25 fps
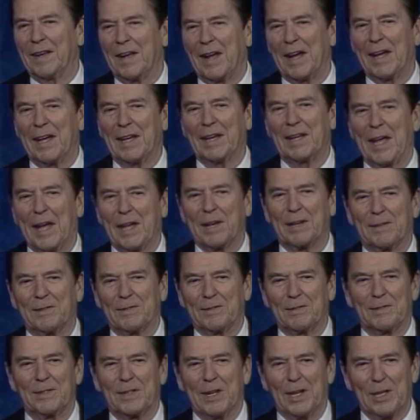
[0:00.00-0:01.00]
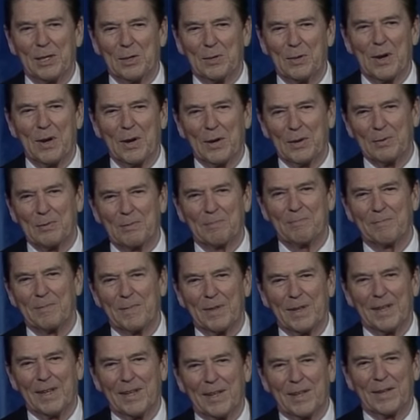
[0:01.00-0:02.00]
I can't tell you how
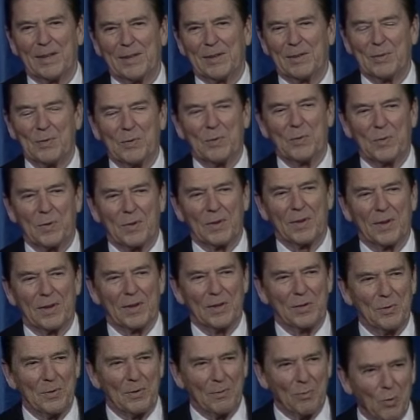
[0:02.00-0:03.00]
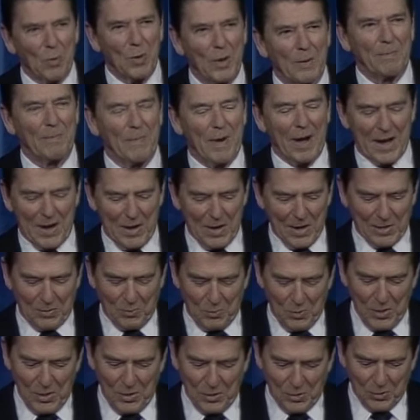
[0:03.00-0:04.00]
you have warmed my heart
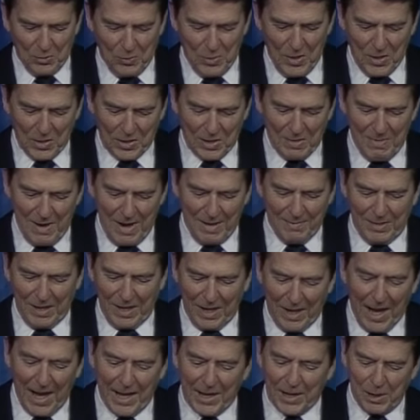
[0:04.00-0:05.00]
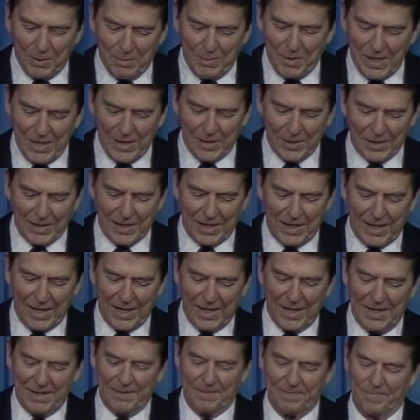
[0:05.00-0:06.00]
with your welcome. I'm delighted to be here
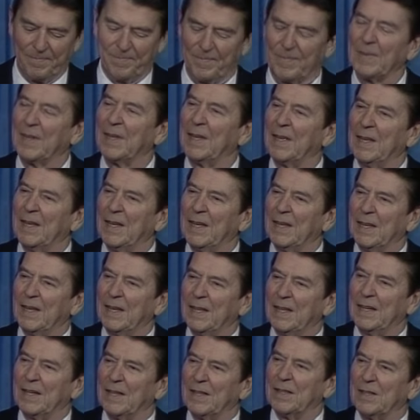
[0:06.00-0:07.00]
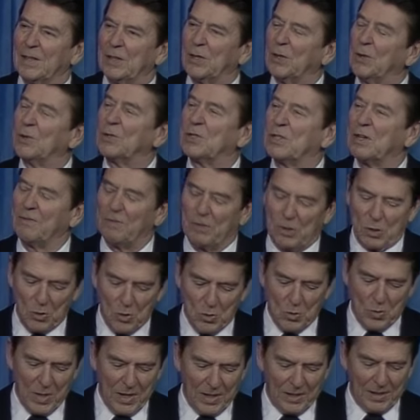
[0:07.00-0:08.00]
today. Those of
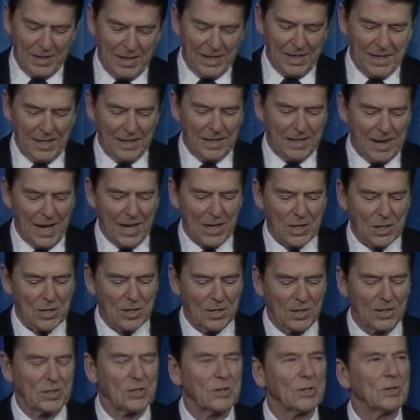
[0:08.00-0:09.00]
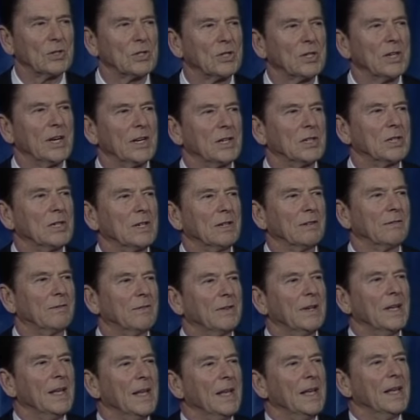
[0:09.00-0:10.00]
you in the National Association of
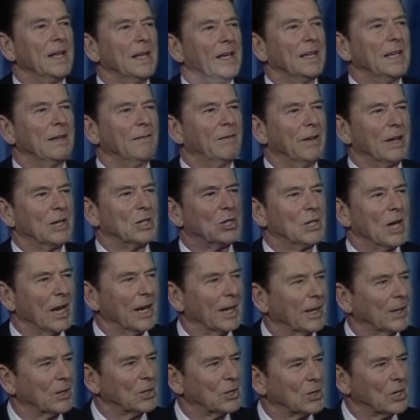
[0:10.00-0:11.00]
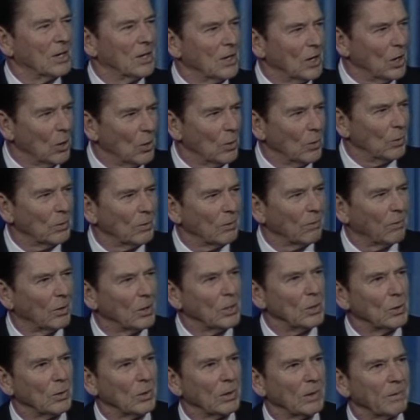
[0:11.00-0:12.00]
Evangelicals are known for
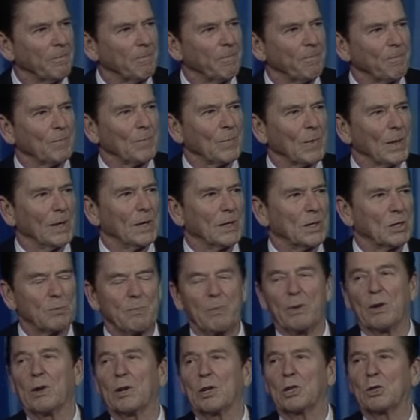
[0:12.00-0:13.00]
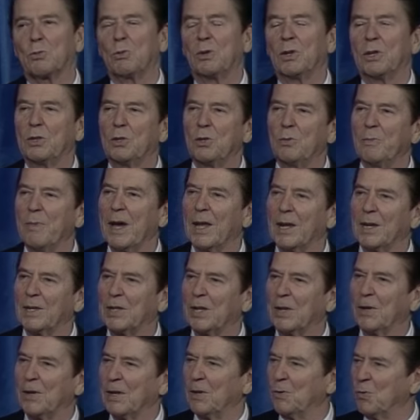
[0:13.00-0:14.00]
your spiritual and
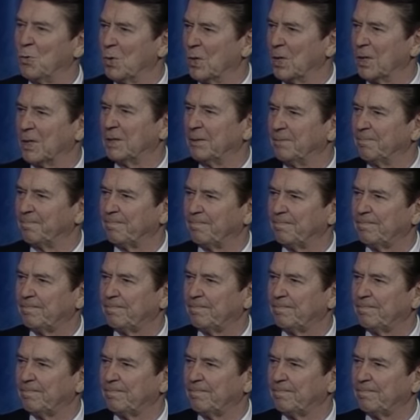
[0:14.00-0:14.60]
humanitarian work,